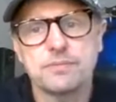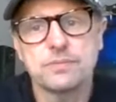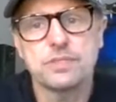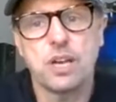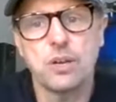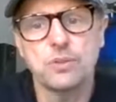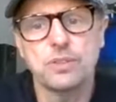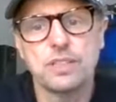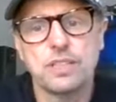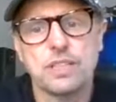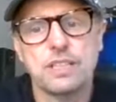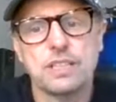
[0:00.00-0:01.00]
So
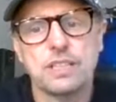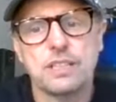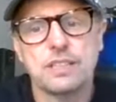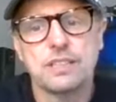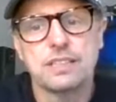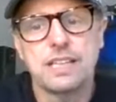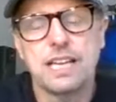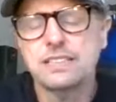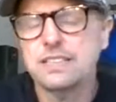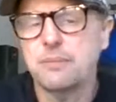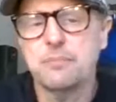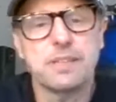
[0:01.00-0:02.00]
that's
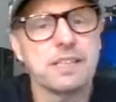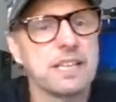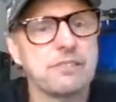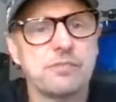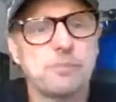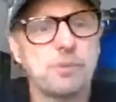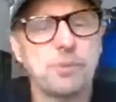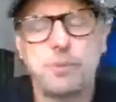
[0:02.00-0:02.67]
unbelievable